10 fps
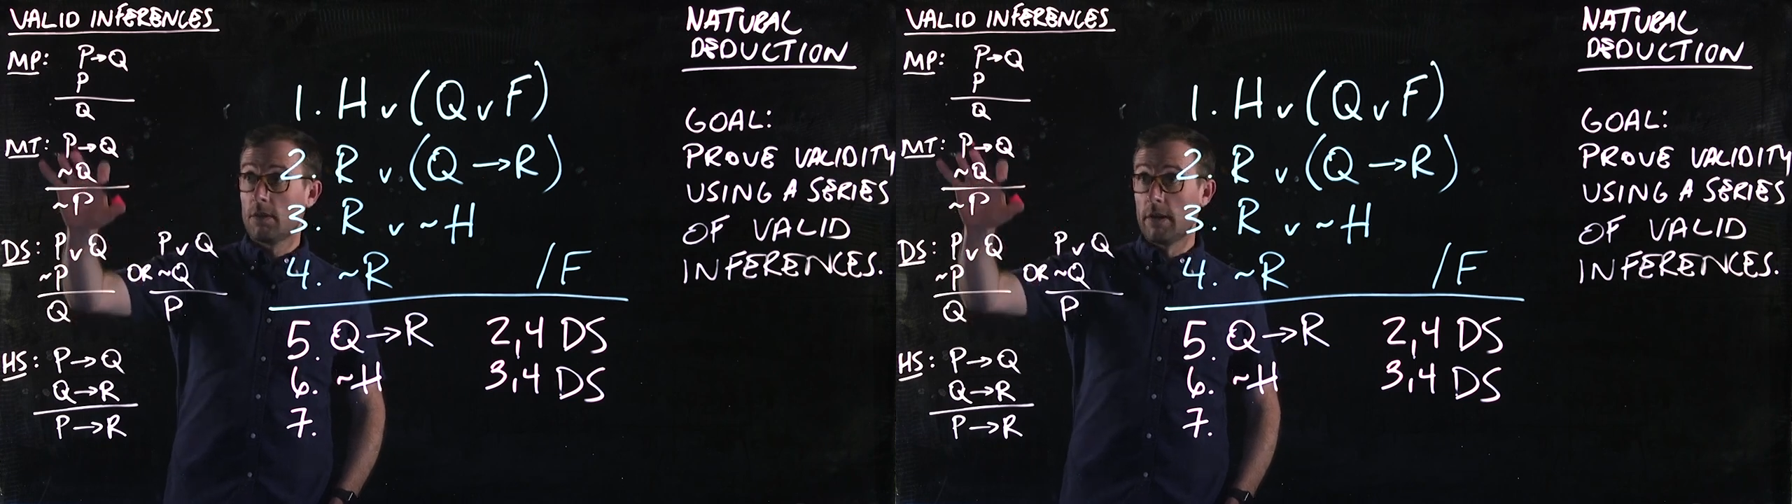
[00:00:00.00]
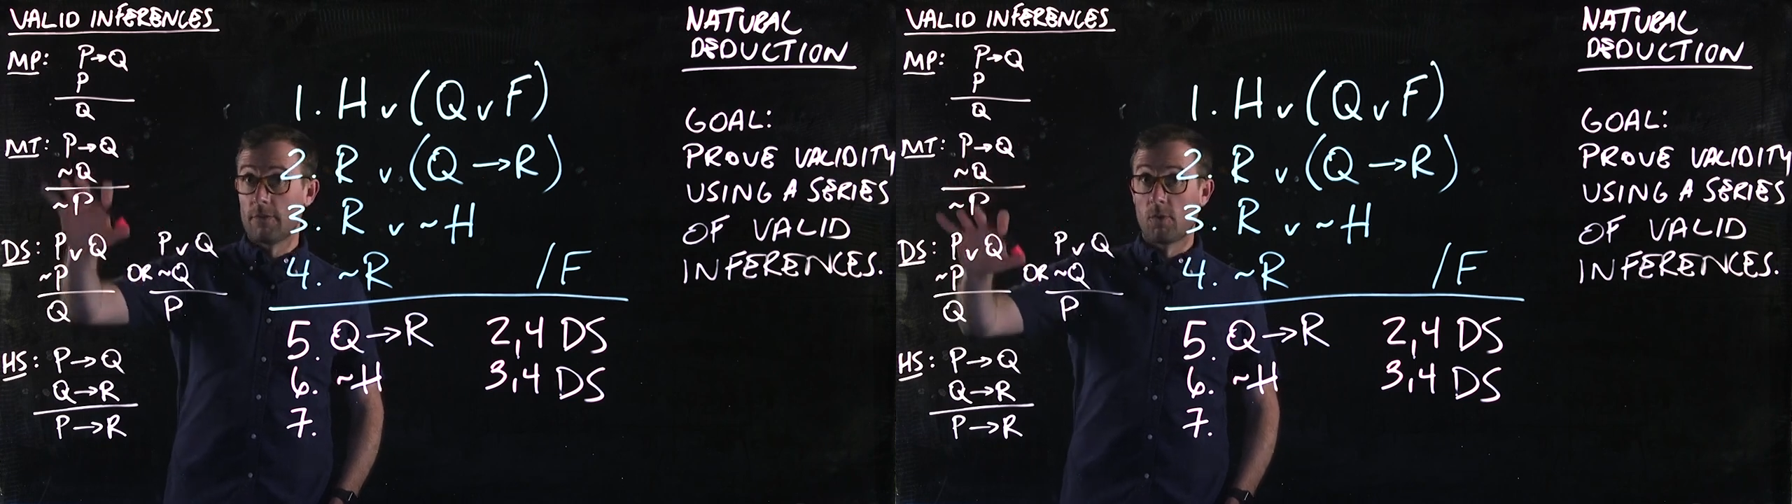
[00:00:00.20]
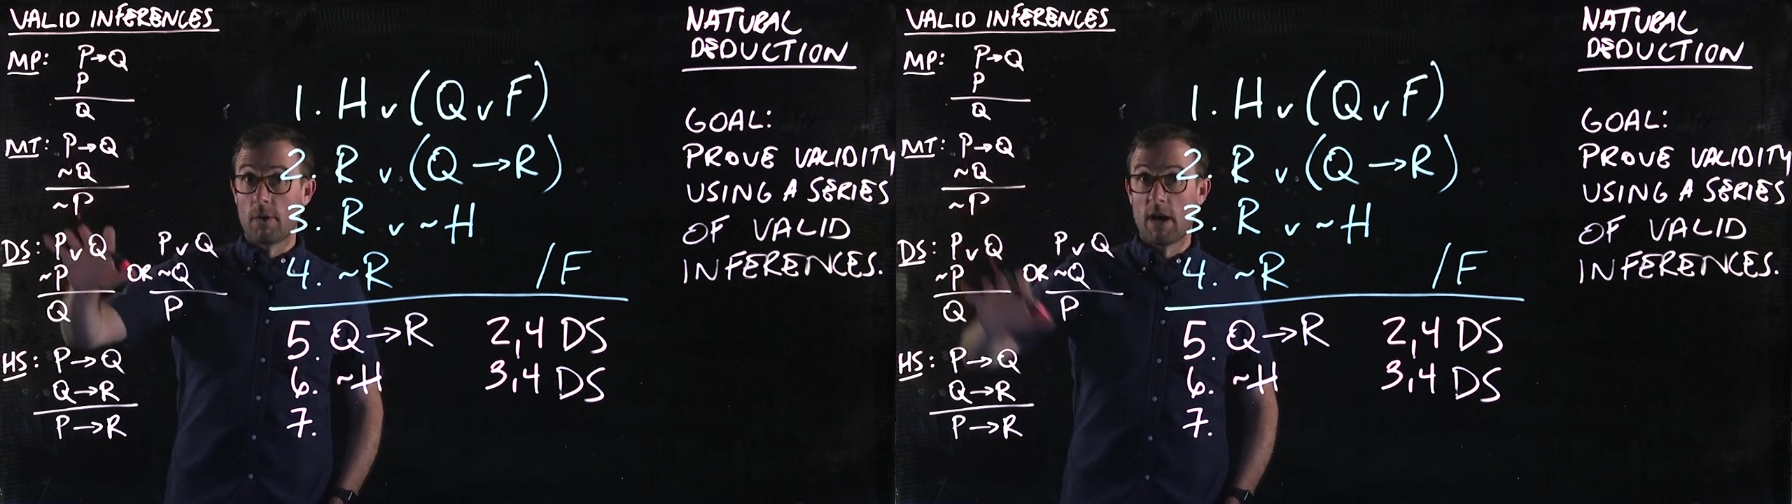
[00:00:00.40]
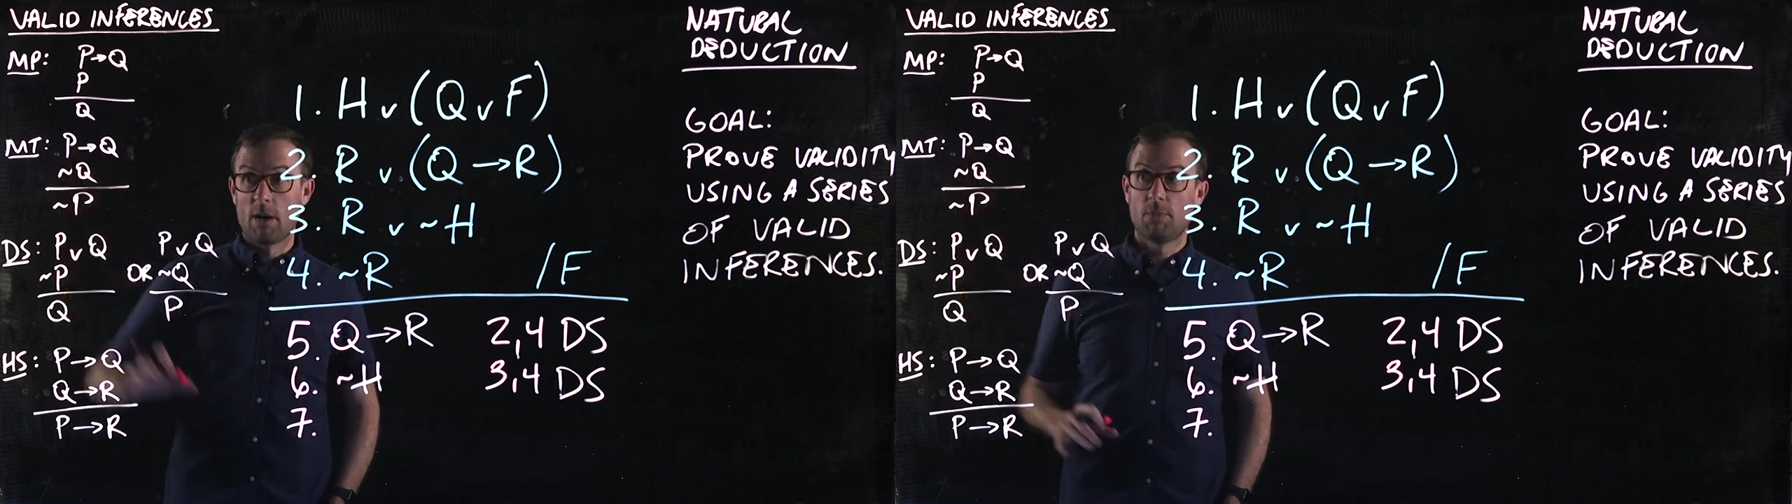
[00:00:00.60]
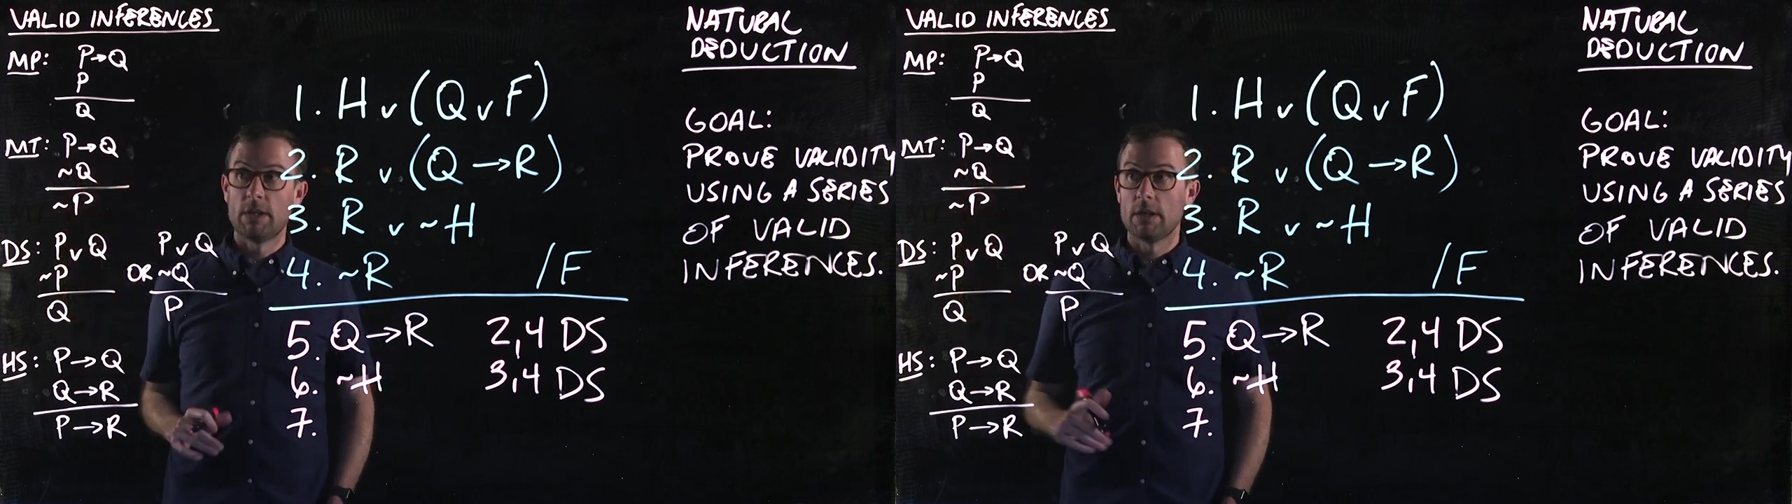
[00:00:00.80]
therefore
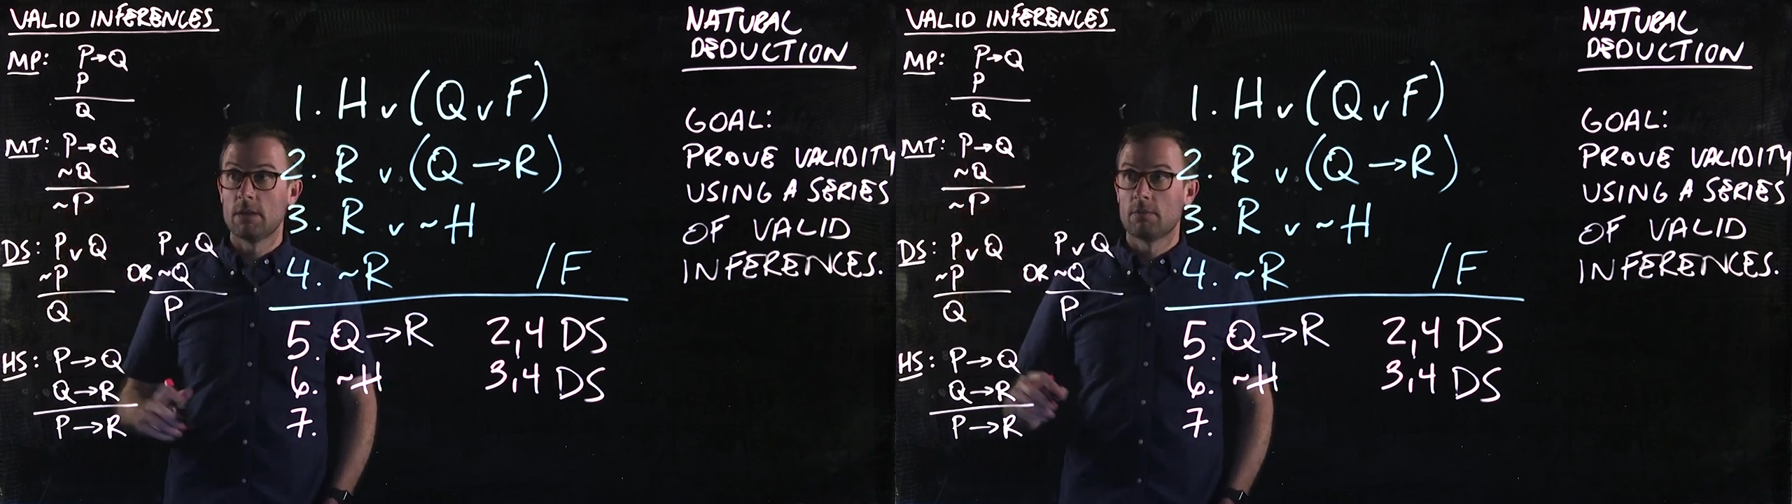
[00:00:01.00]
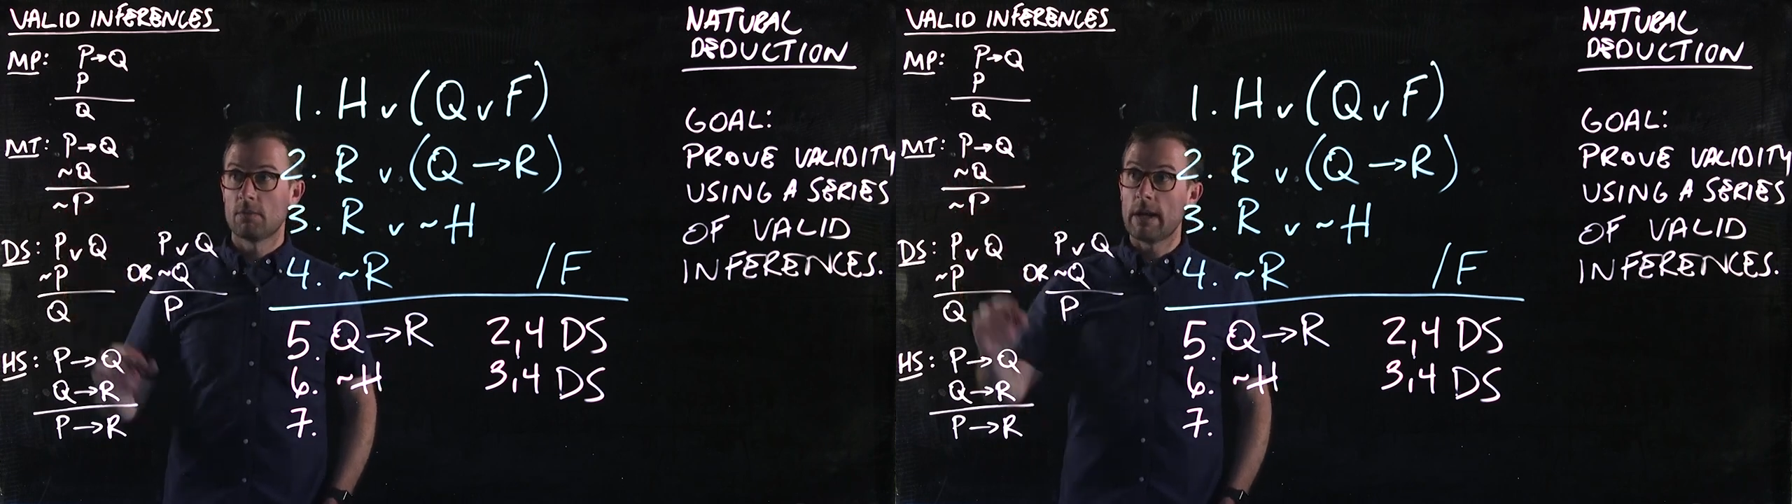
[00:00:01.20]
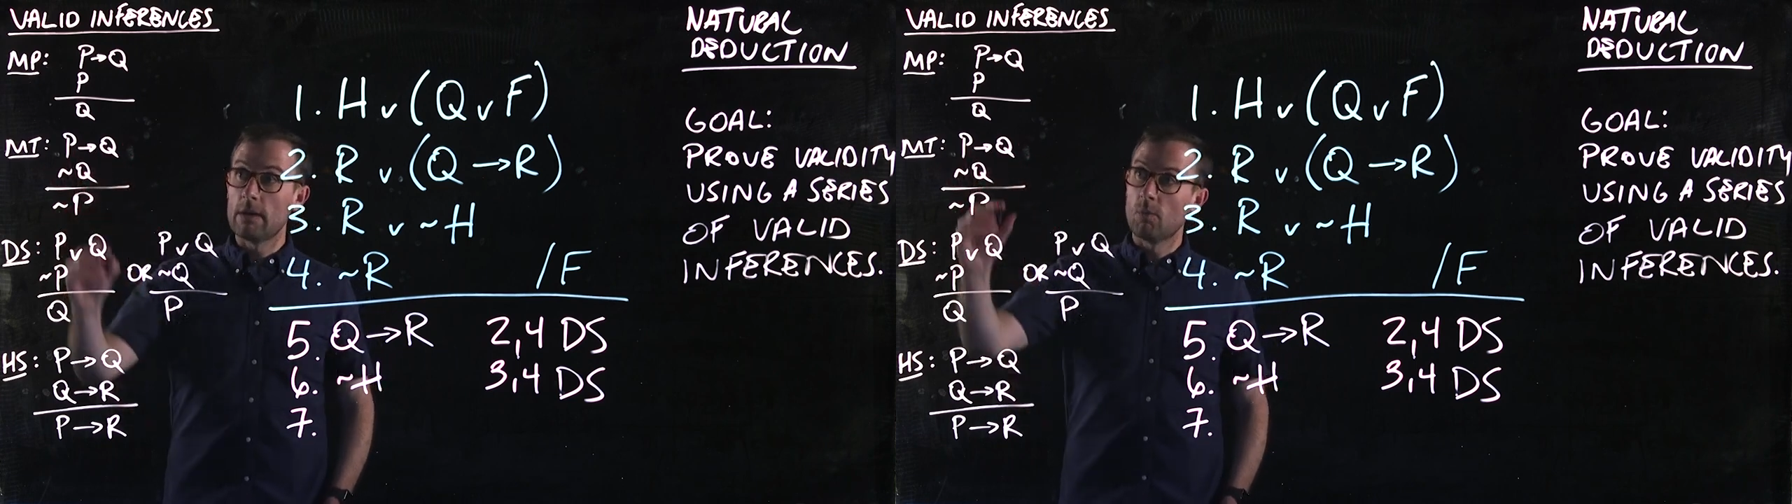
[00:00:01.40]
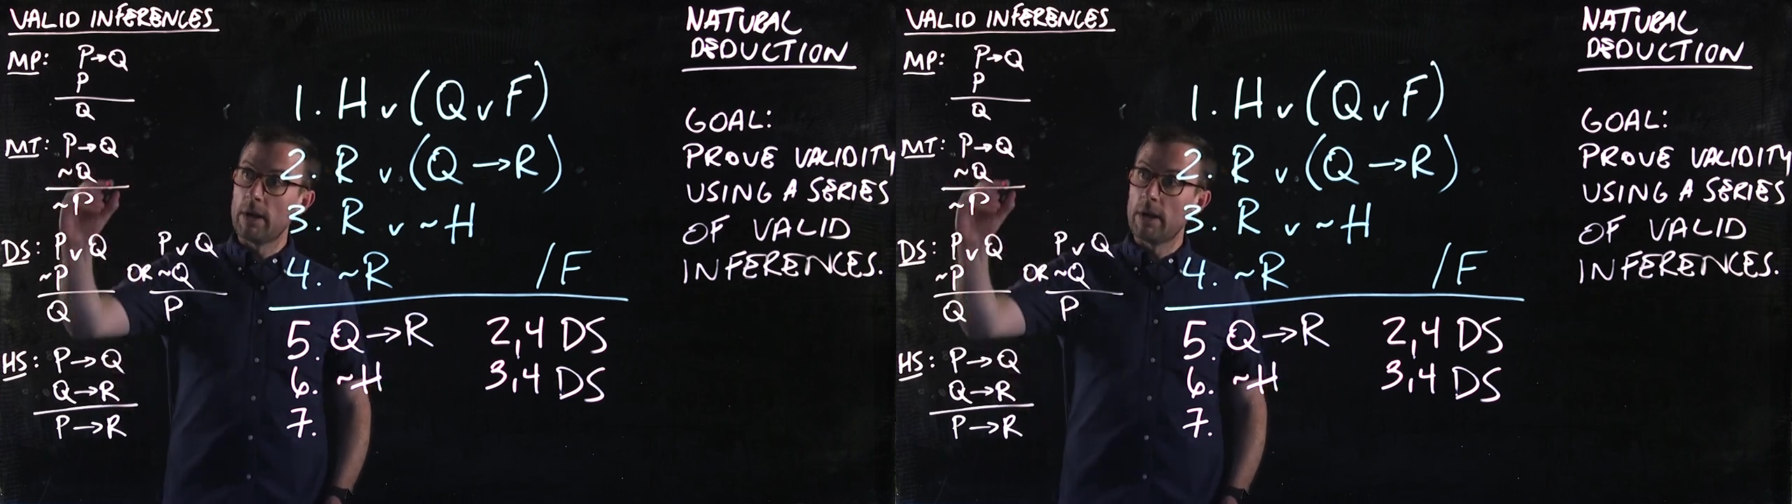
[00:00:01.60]
not P, right?